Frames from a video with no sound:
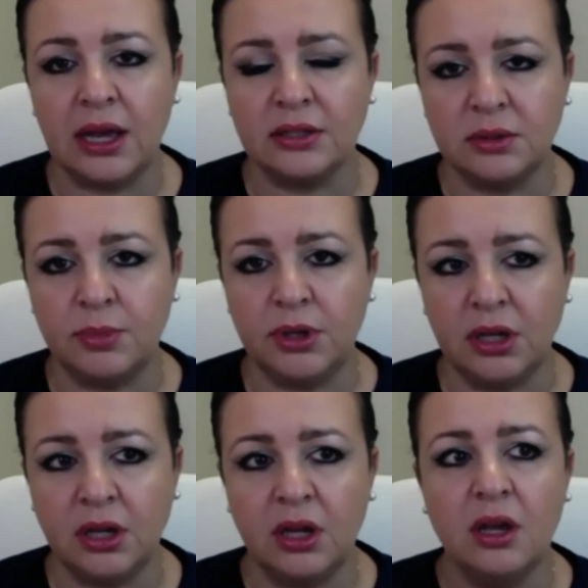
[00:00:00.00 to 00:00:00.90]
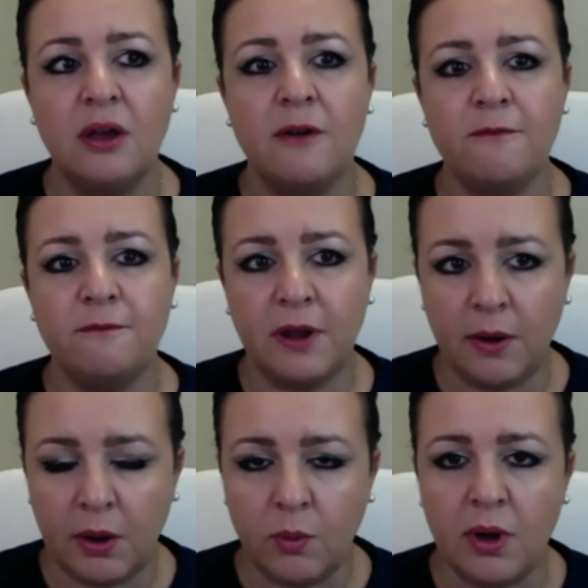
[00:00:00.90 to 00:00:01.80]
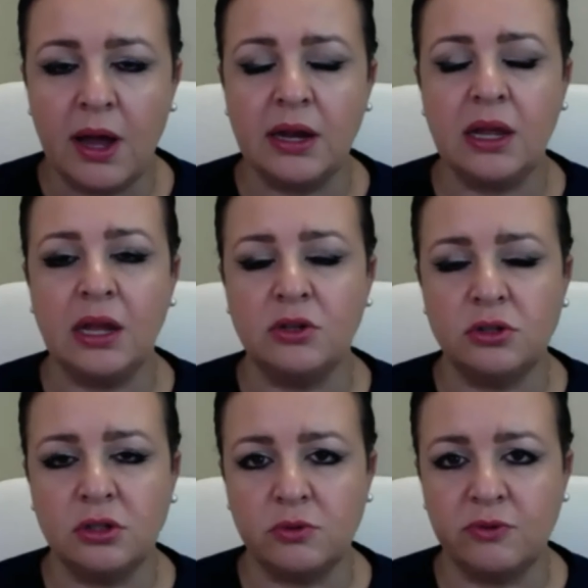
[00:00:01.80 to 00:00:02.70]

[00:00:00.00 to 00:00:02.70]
has to be very wide and just